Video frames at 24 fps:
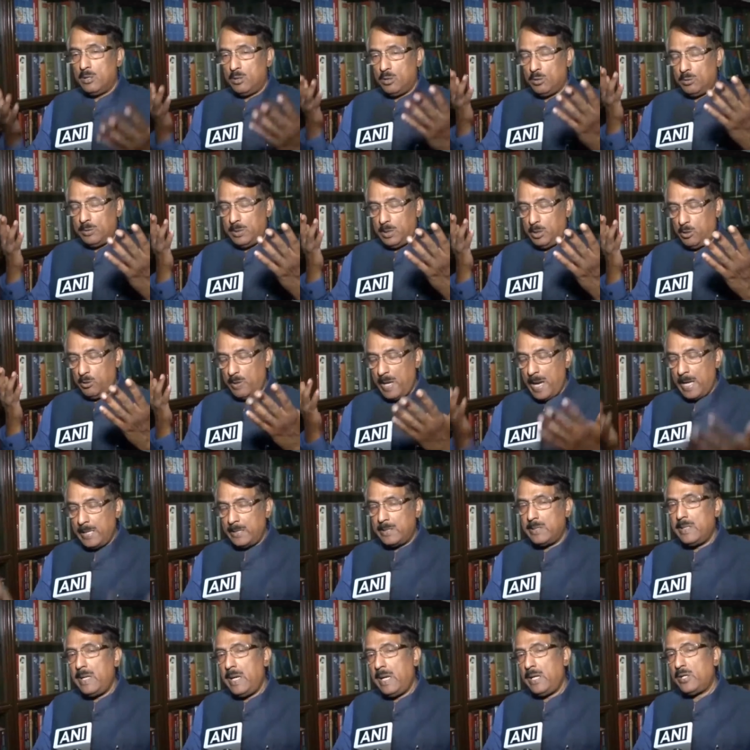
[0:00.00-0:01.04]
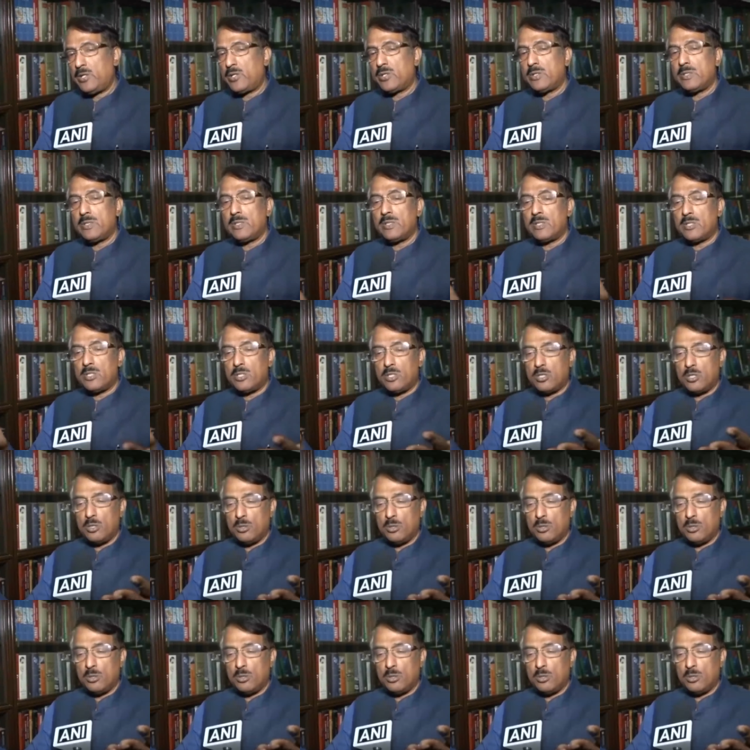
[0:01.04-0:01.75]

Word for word: to the United Nations,